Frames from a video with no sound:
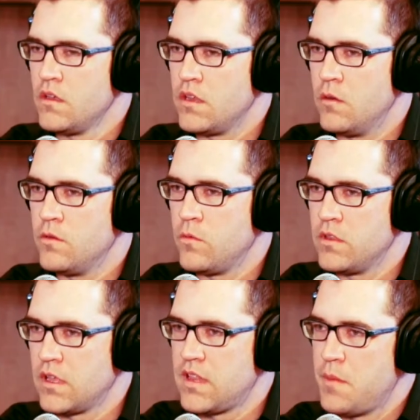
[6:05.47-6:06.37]
Well,
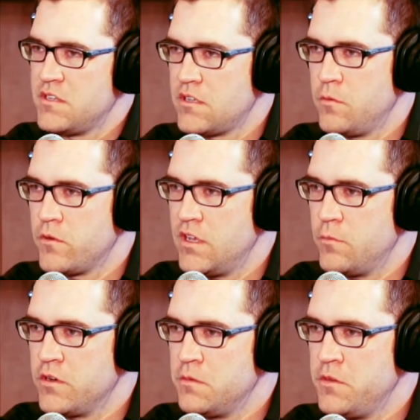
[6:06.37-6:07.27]
in the climate zone we're
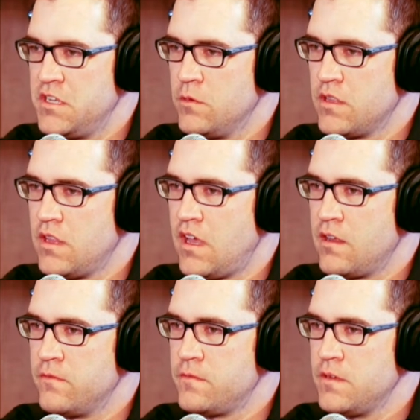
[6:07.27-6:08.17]
in, we deal with a lot
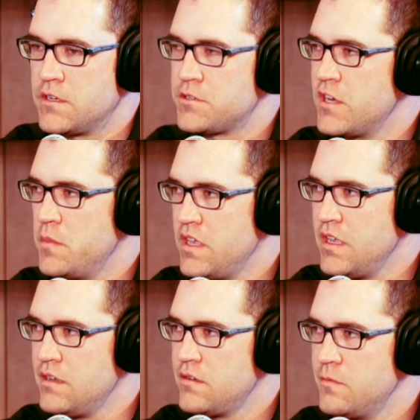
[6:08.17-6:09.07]
of extreme
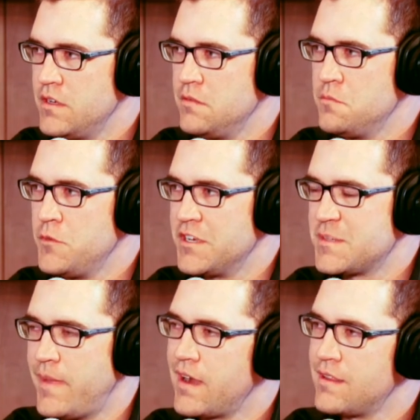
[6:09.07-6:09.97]
heat. We
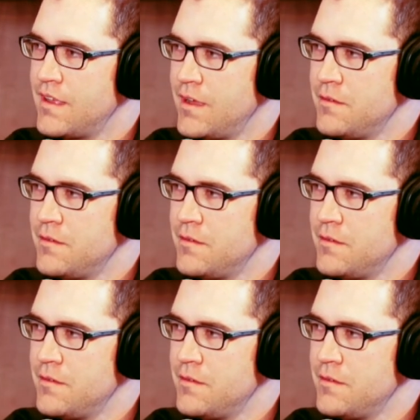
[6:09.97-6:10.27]
expect that.